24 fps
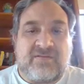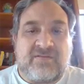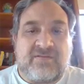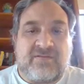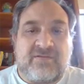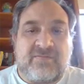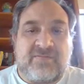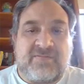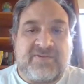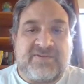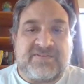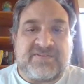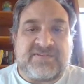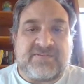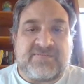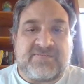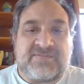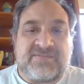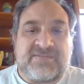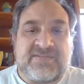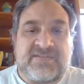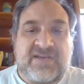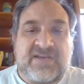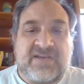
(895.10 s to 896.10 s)
there'll be some
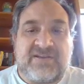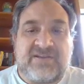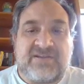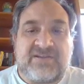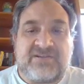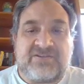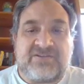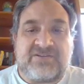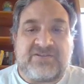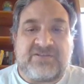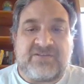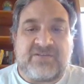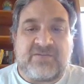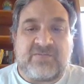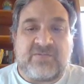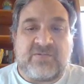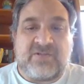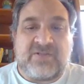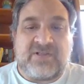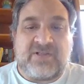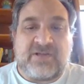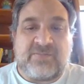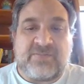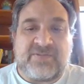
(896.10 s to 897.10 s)
signage that
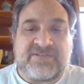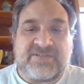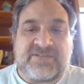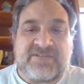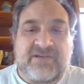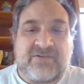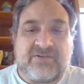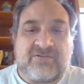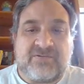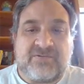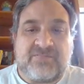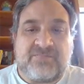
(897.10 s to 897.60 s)
will help us out.